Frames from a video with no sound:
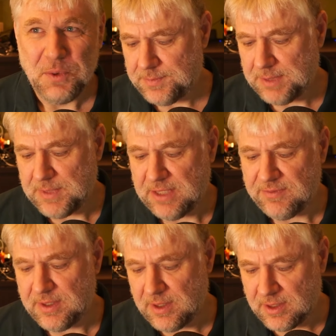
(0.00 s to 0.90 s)
Let me give
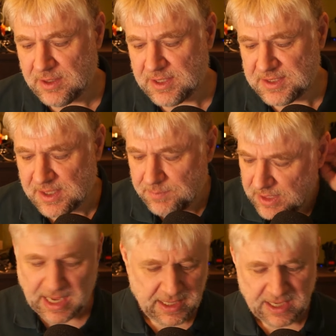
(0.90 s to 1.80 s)
you another
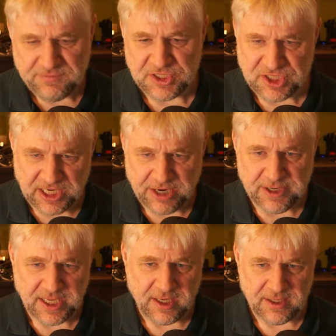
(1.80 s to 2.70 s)
example. I have the
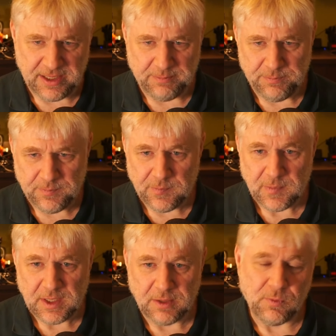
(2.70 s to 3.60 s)
generic LLM
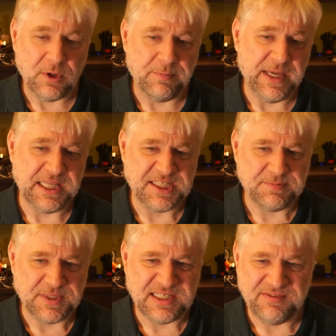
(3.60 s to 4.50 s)
and I want to make it
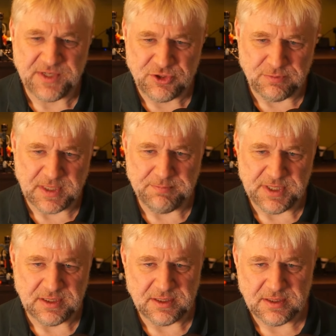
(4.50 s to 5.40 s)
specific to my
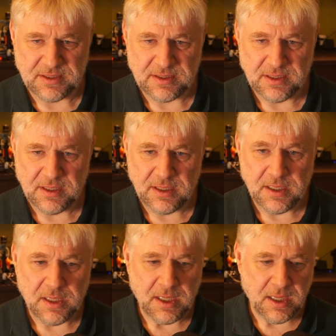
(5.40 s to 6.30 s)
business.
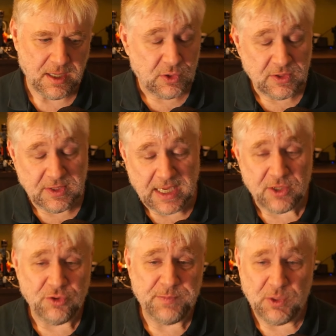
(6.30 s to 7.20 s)
That
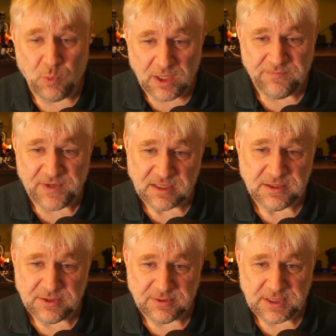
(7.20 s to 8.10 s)
could be one fine
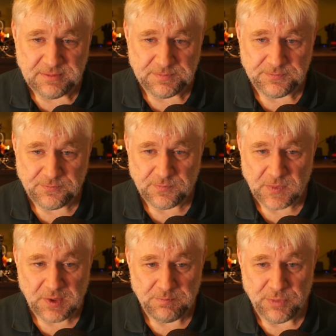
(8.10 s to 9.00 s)
tuning,
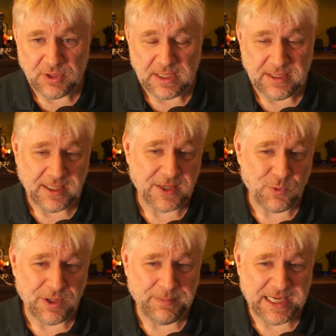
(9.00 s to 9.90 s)
but then I
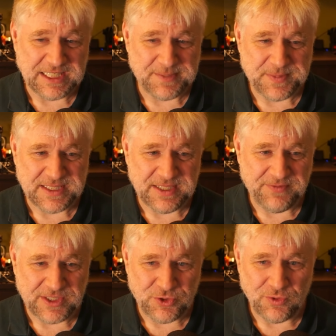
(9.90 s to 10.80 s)
want to make it
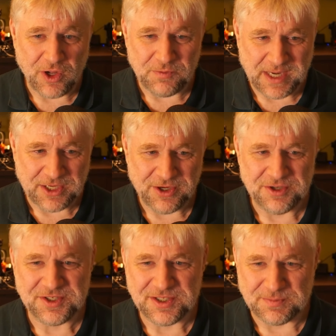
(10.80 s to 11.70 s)
specific to all my
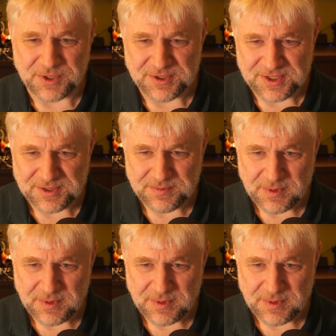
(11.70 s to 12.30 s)
customers.